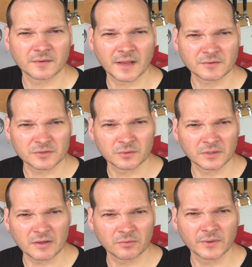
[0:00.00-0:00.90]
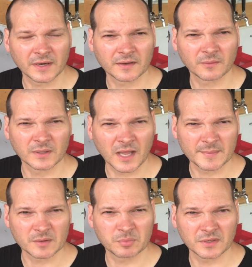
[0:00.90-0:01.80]
to a level that will allow
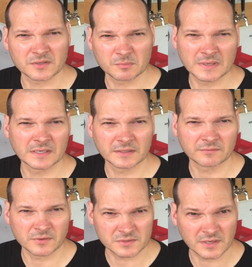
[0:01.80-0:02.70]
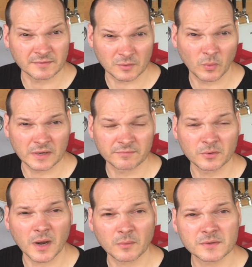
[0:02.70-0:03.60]
me to pitch immediately versus having to wait a
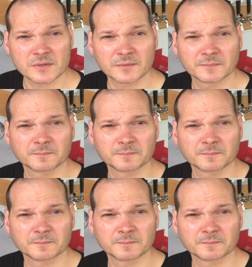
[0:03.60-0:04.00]
few hours.